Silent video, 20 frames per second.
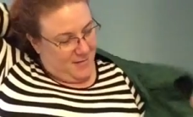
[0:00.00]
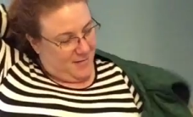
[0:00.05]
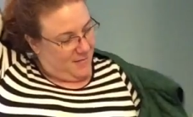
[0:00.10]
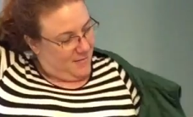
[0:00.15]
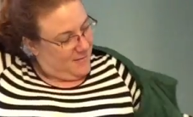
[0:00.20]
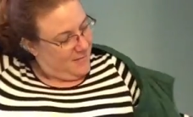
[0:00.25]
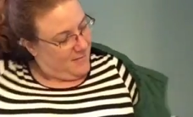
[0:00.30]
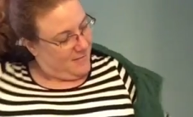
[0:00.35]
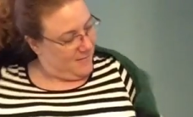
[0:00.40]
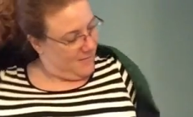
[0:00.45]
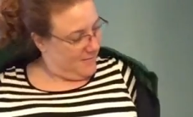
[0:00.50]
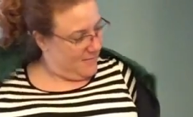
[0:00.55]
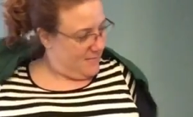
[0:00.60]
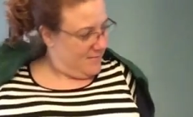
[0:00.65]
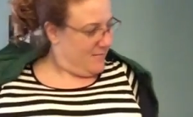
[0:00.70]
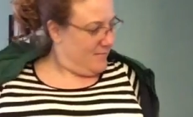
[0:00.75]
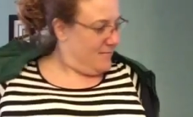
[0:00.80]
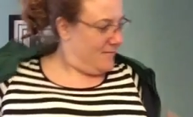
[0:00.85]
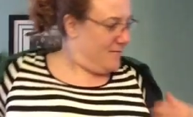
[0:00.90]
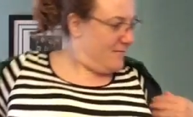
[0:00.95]

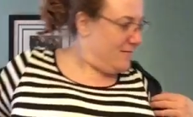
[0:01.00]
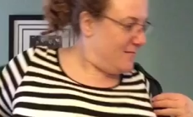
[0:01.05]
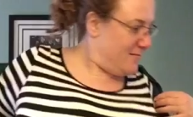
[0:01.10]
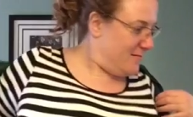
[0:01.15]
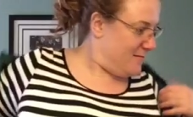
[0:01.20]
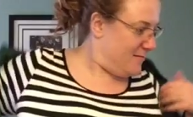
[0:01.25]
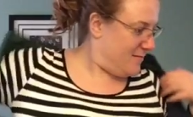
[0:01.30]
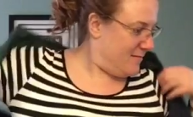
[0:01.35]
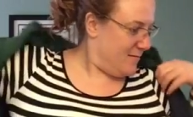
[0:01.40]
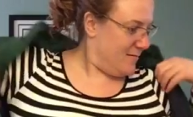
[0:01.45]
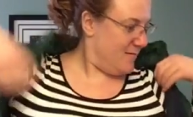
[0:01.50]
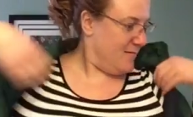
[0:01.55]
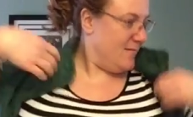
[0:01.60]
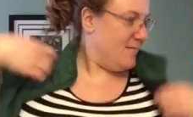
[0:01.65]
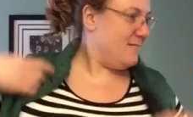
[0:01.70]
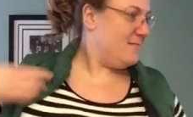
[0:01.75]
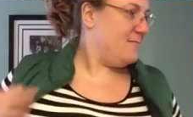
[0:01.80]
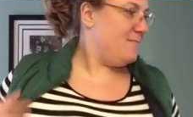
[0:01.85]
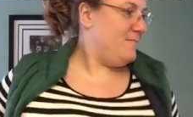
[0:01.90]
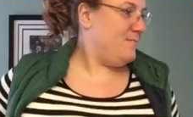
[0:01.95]

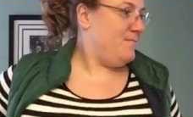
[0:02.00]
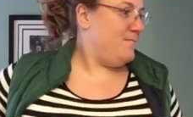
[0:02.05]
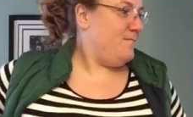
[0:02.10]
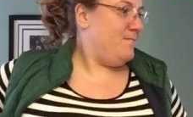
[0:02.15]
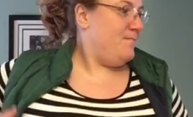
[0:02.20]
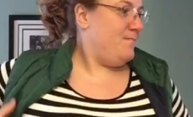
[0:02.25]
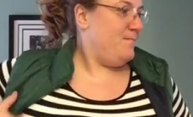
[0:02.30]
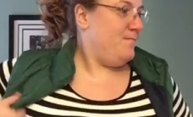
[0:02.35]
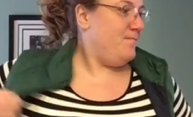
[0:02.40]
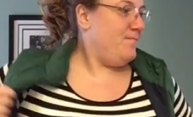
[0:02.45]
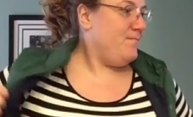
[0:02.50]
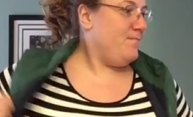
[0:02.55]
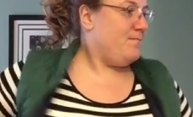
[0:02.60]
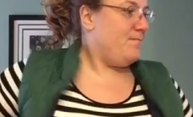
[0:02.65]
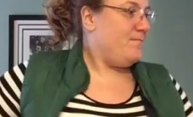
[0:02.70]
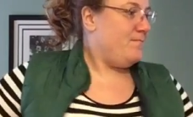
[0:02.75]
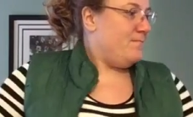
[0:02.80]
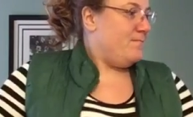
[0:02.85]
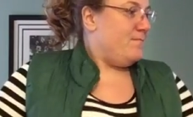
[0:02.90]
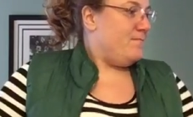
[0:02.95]

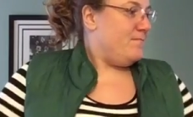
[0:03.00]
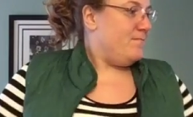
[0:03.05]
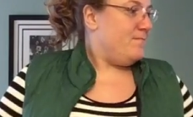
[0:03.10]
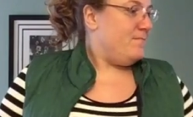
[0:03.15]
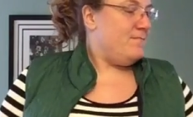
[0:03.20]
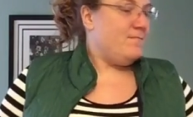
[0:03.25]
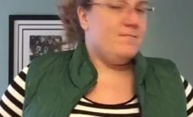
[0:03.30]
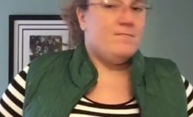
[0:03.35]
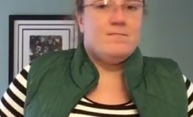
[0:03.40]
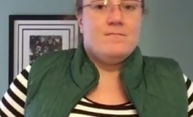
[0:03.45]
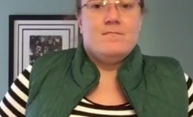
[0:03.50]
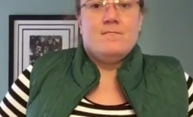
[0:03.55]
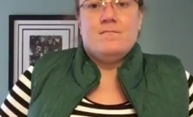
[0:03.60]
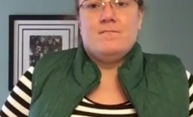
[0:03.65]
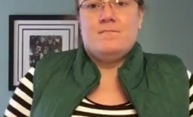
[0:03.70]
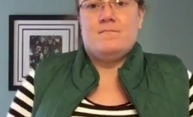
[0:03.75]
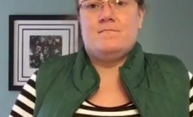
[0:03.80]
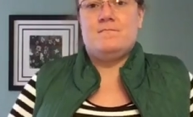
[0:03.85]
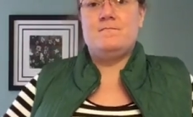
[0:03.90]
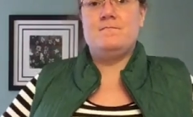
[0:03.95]

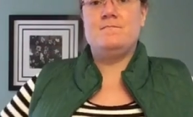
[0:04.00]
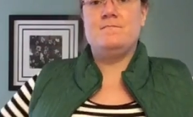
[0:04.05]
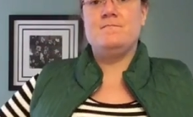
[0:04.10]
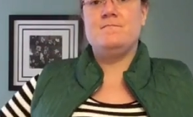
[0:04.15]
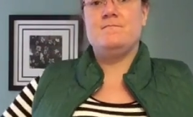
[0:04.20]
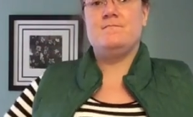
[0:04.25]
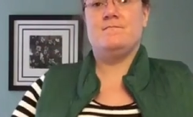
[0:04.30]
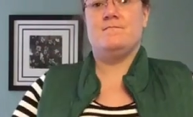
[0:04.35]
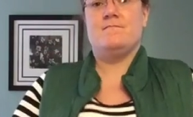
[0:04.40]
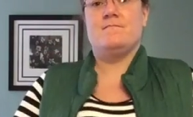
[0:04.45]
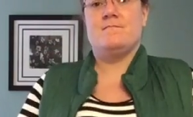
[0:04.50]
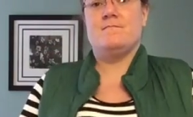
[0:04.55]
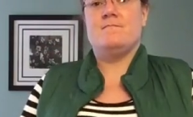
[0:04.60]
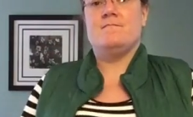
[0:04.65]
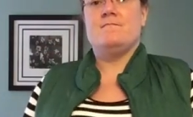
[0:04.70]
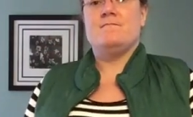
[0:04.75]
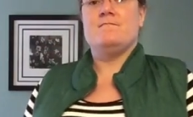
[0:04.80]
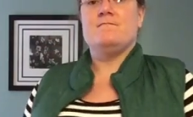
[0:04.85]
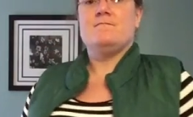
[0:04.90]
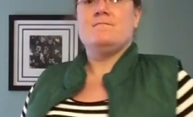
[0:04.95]

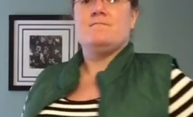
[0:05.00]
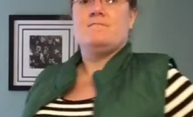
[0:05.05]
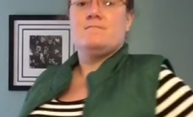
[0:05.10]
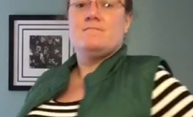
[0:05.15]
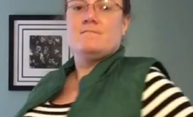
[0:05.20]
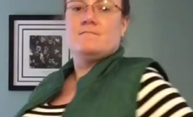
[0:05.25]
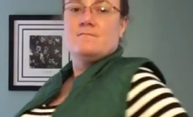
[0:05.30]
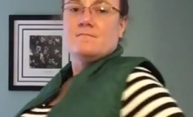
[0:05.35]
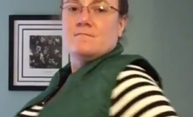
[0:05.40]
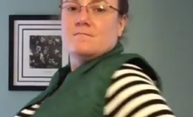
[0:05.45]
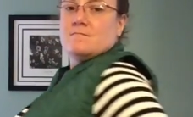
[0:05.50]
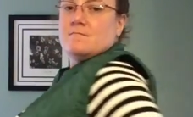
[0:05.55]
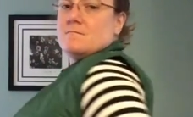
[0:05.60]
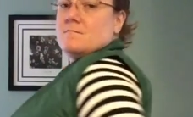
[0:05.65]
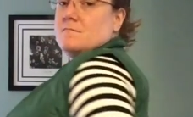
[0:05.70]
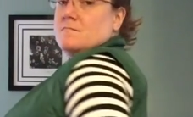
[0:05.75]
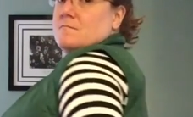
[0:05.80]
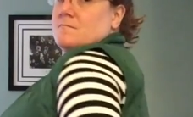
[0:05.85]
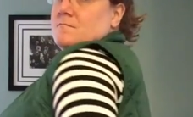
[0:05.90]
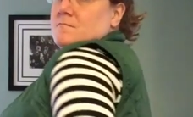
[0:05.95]

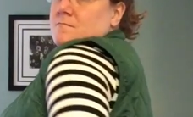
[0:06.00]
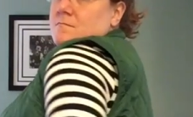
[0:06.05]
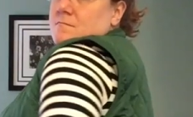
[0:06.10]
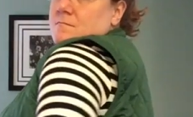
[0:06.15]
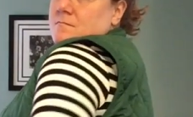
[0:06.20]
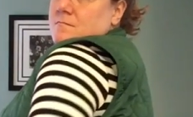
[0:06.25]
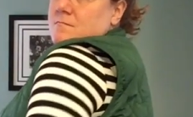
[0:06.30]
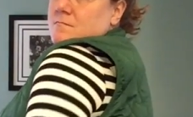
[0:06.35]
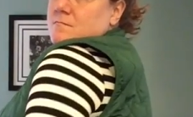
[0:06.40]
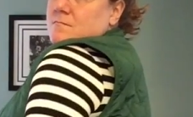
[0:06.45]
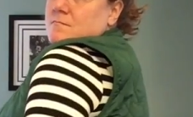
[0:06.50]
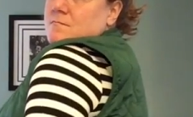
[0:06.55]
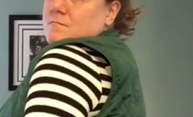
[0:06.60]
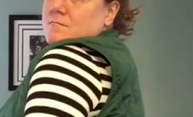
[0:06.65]
Nothing is said.